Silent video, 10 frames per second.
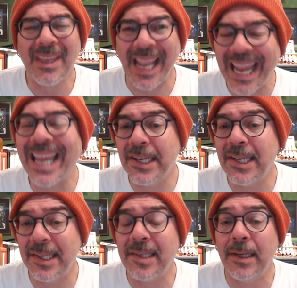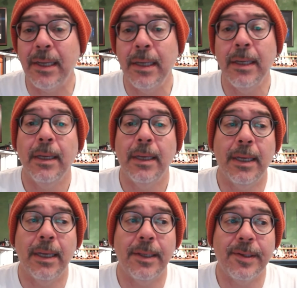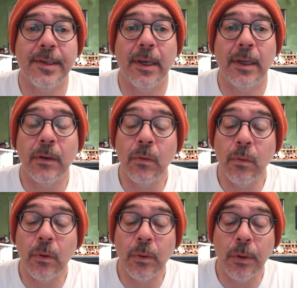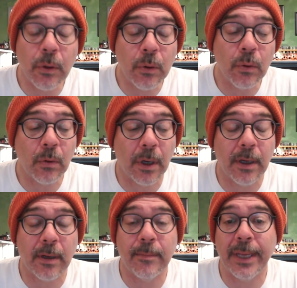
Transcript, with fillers: and D C and said, ooh, ooh, ooh, uh,